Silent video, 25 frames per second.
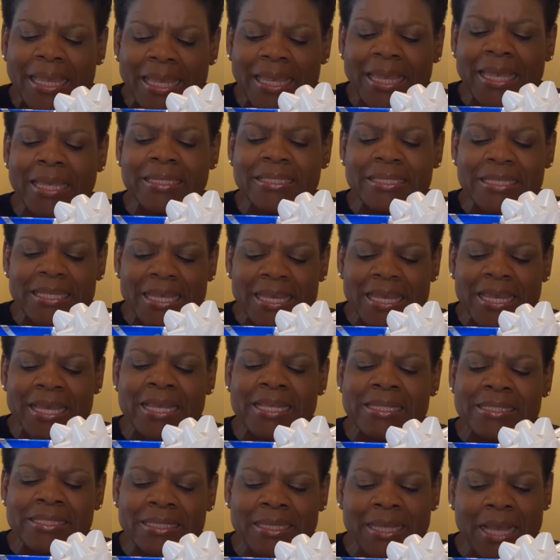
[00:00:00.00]
It
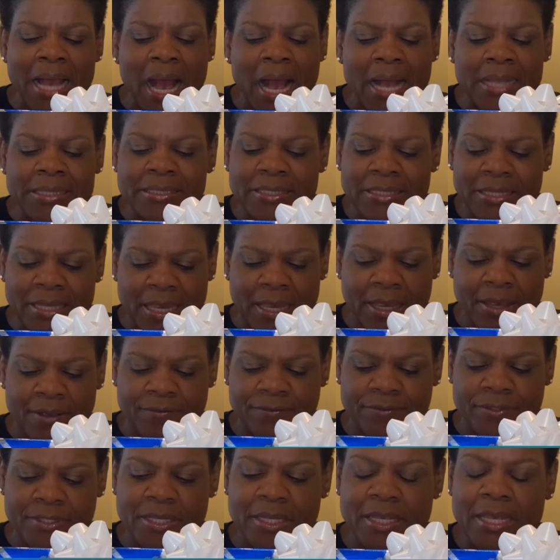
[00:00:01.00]
is God's
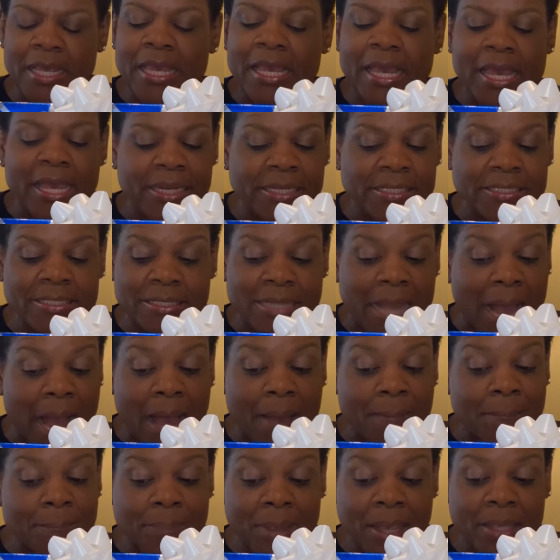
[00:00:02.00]
gift. It is
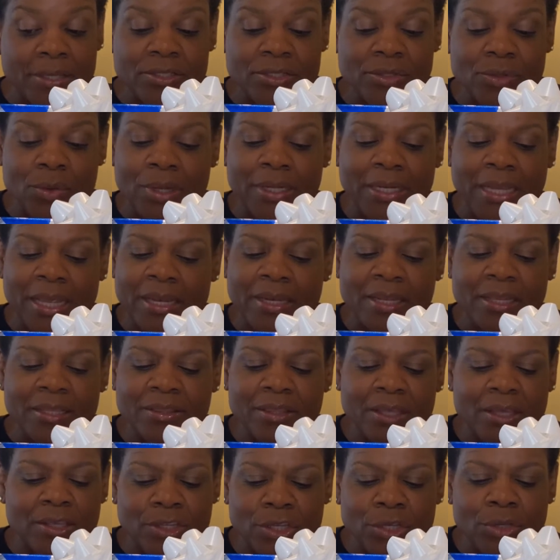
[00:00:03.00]
not based on
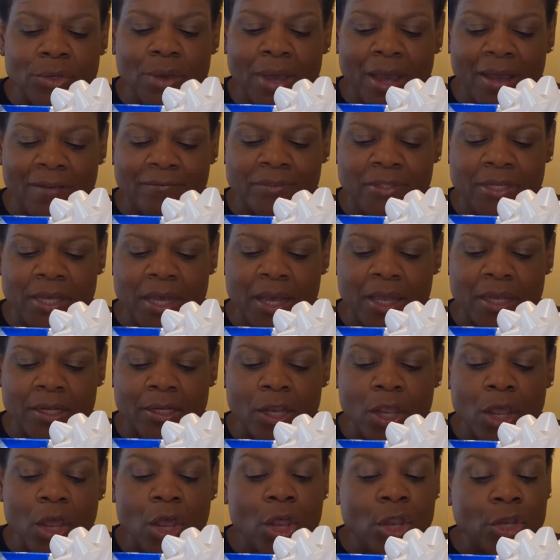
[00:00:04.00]
anything you have
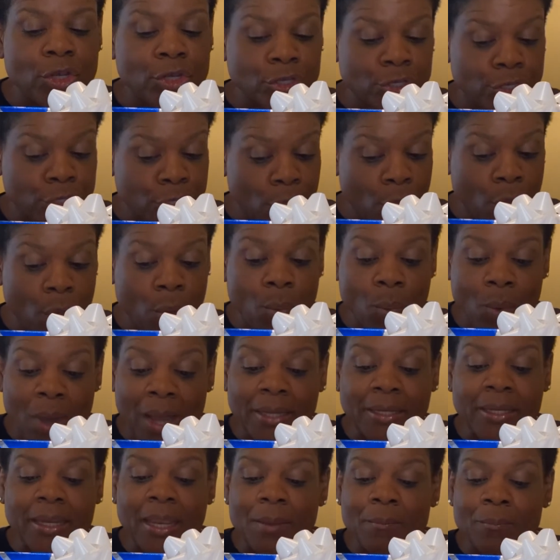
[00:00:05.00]
done. No
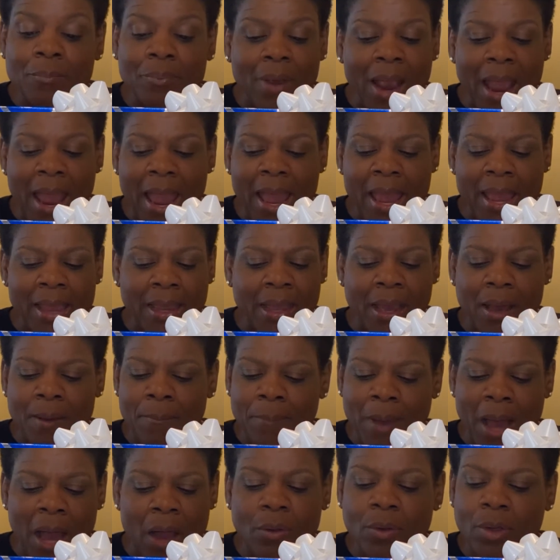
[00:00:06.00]
one can brag
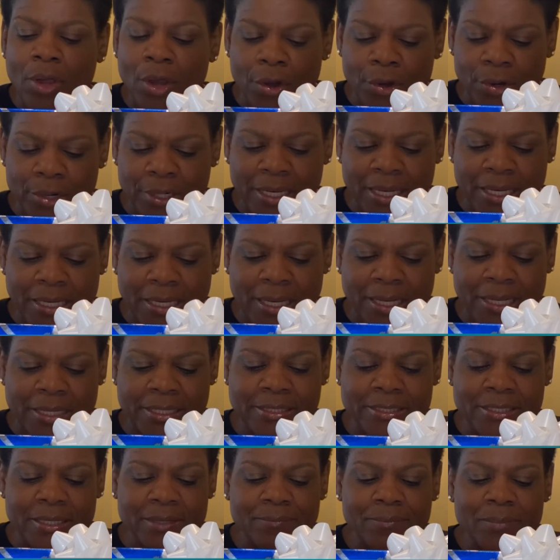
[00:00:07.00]
about earning
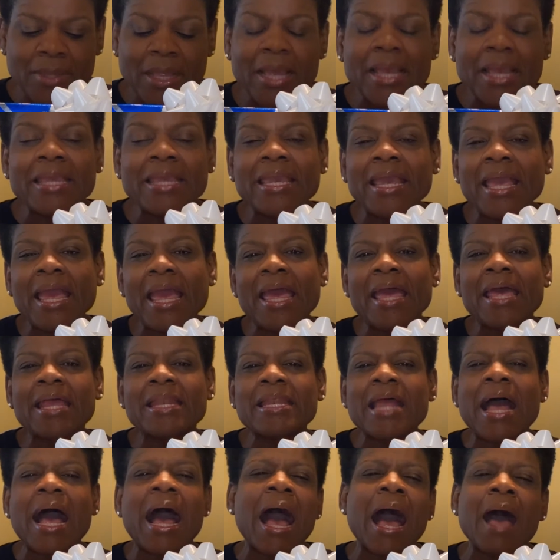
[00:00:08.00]
it.
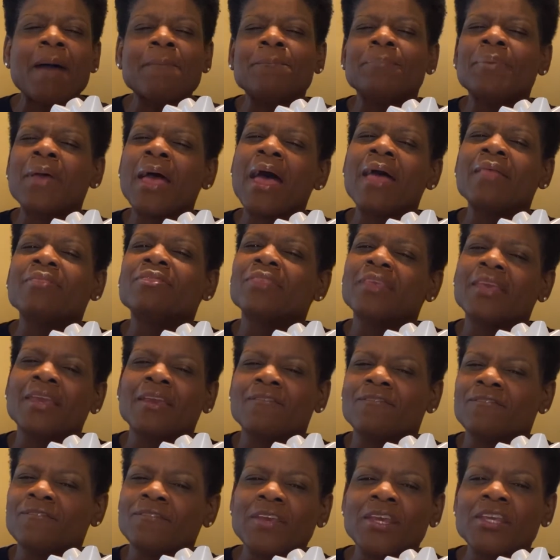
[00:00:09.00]
Kid, I bet
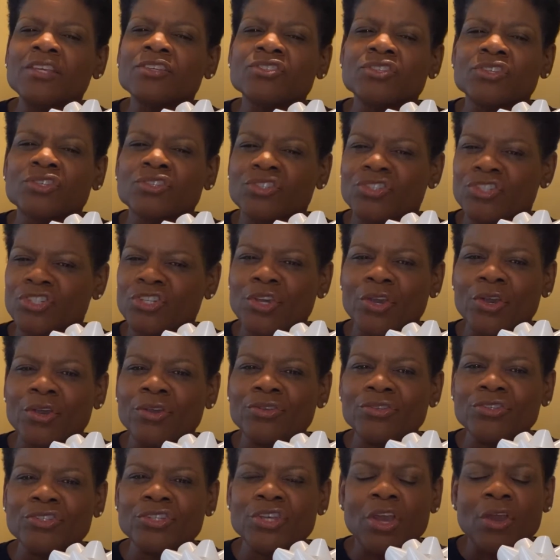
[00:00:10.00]
the Ephesian
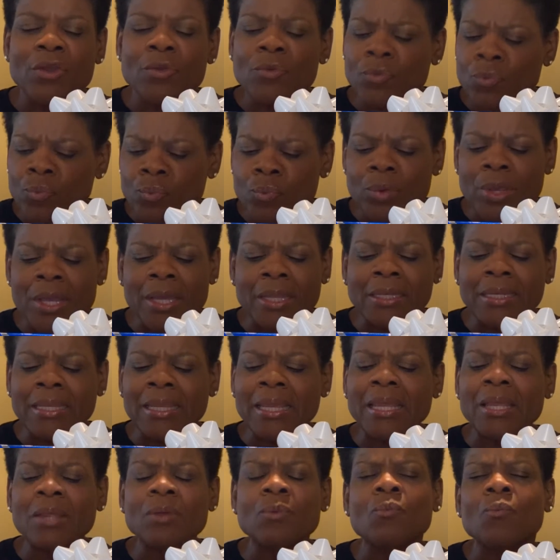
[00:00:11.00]
church
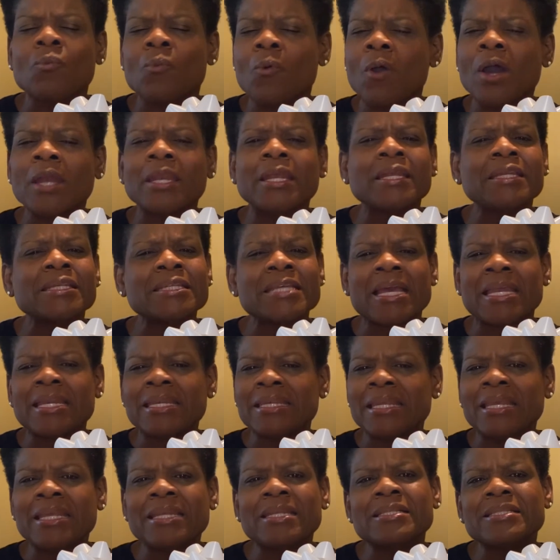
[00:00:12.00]
really wanted
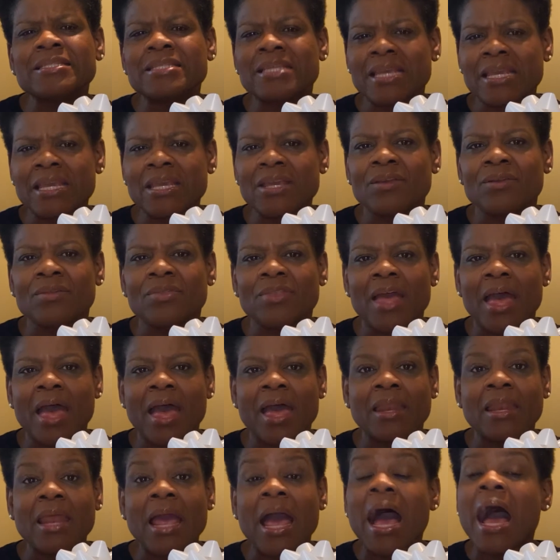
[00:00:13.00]
and needed to hear
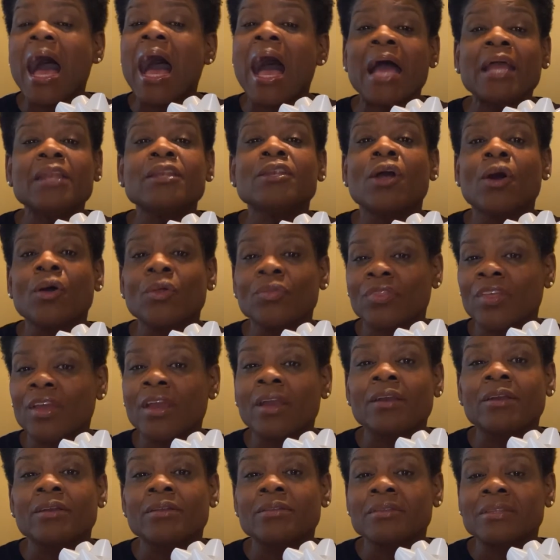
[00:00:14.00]
that. I know
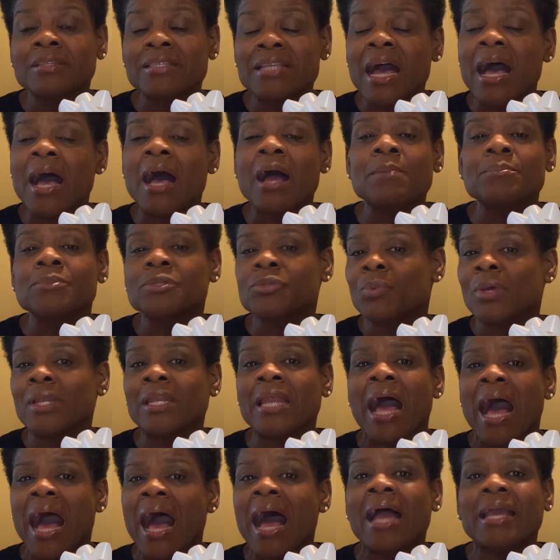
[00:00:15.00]
there are times
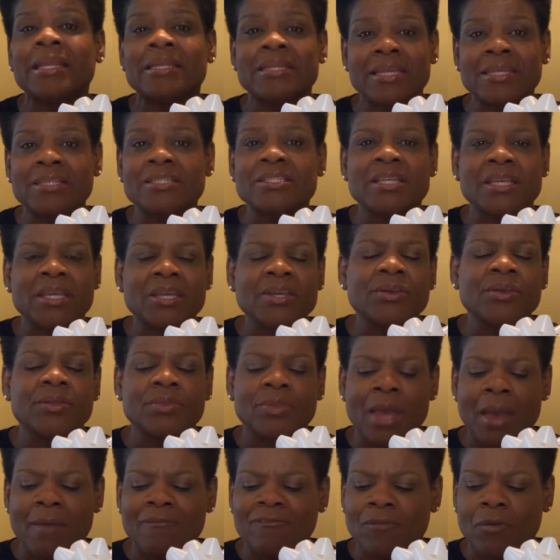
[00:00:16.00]
when I need to
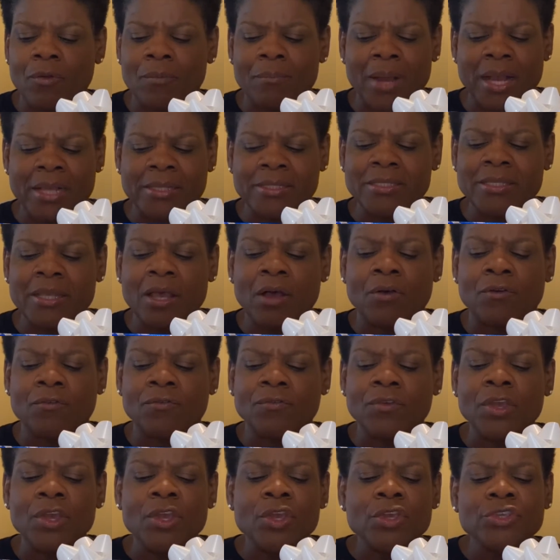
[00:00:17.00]
hear that for
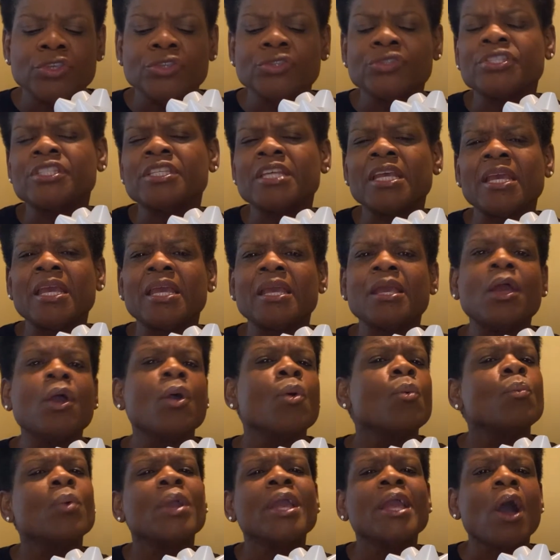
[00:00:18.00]
myself. You see,
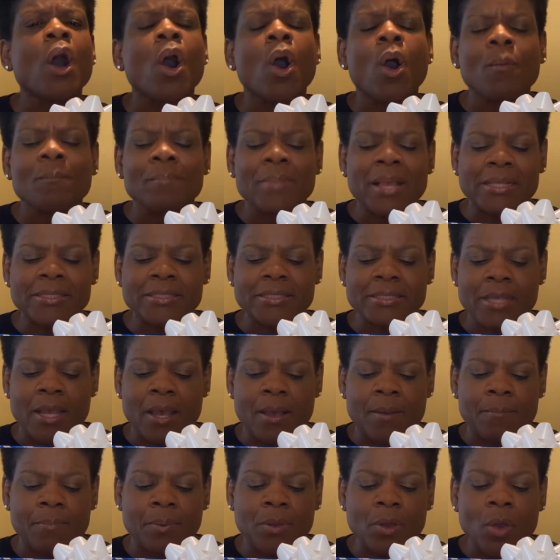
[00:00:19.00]
we all mess
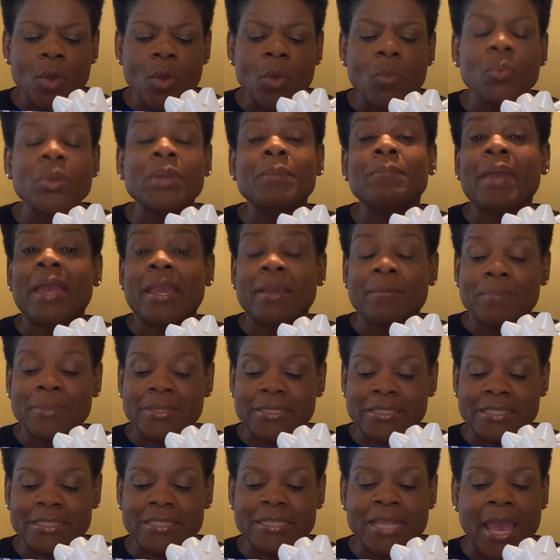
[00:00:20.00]
up. We make
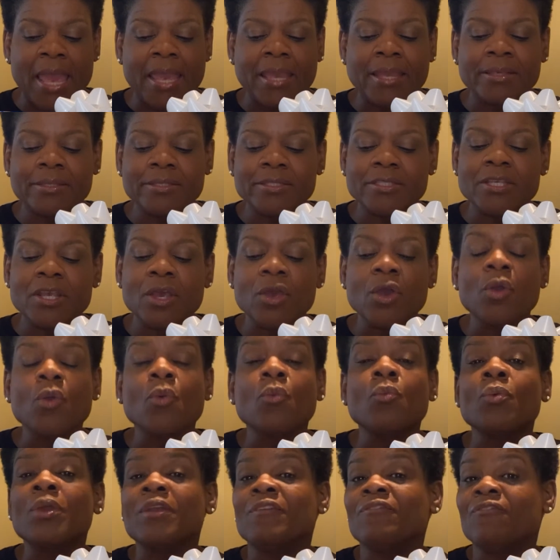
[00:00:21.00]
mistakes.
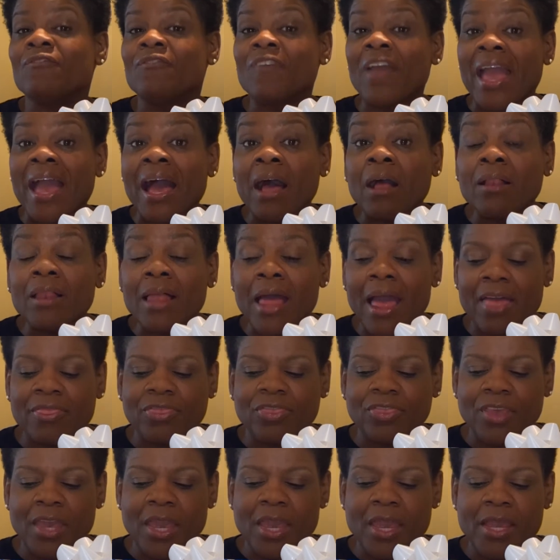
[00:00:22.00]
We fail
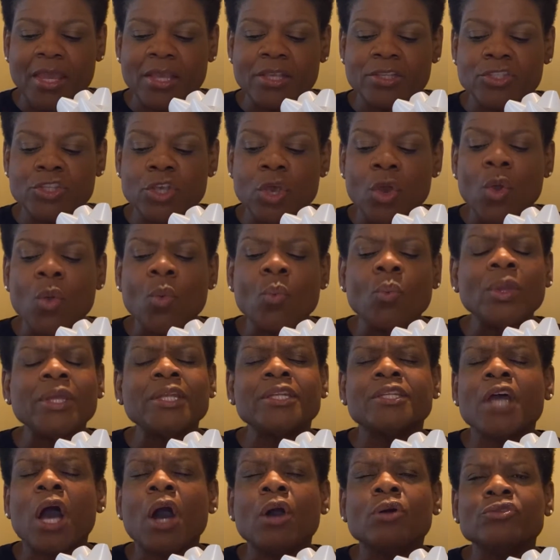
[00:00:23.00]
at things.
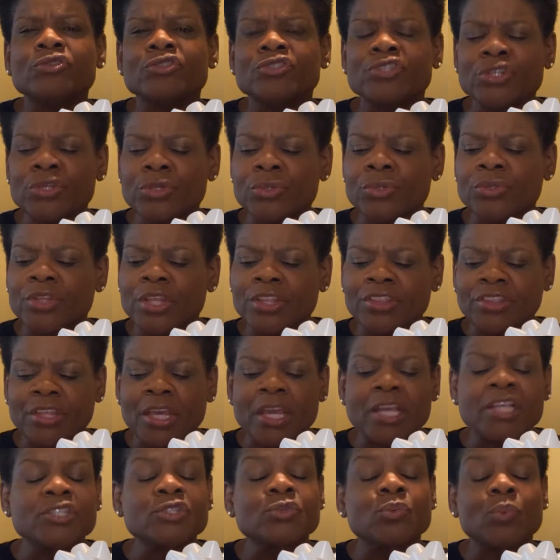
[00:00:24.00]
We don't do the
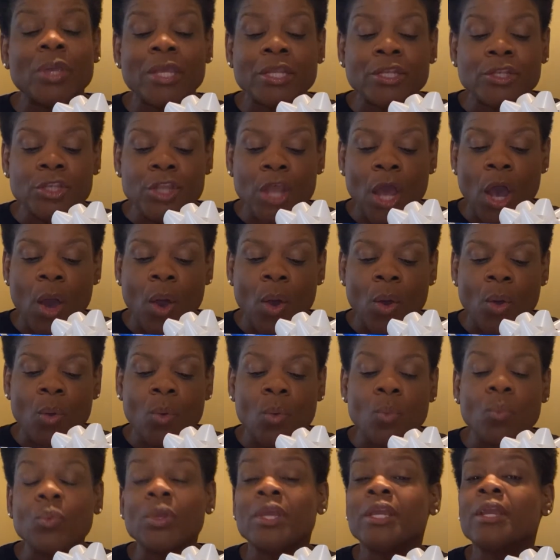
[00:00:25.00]
things we
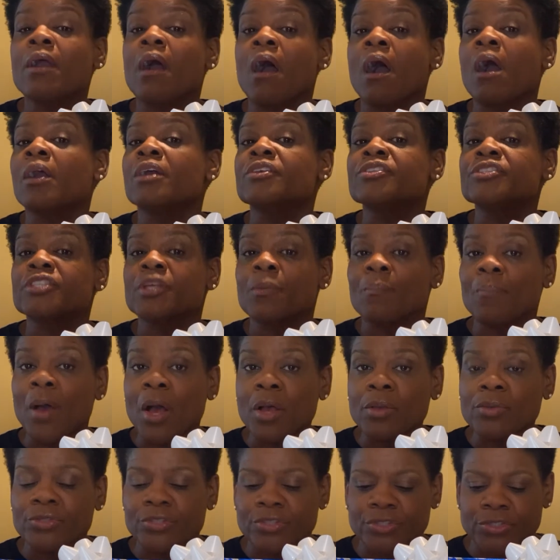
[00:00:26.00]
know we are
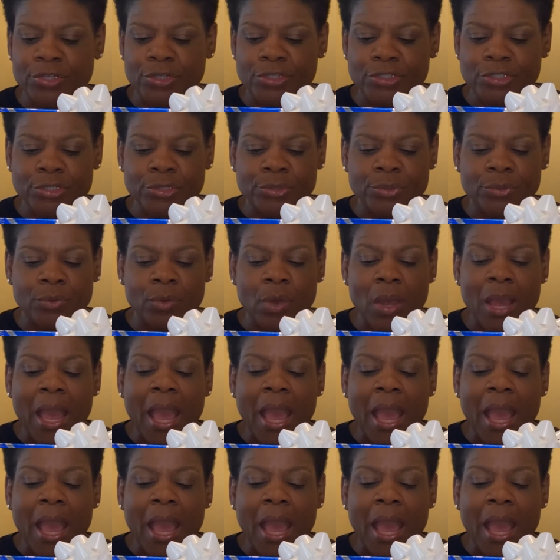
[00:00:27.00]
supposed to do.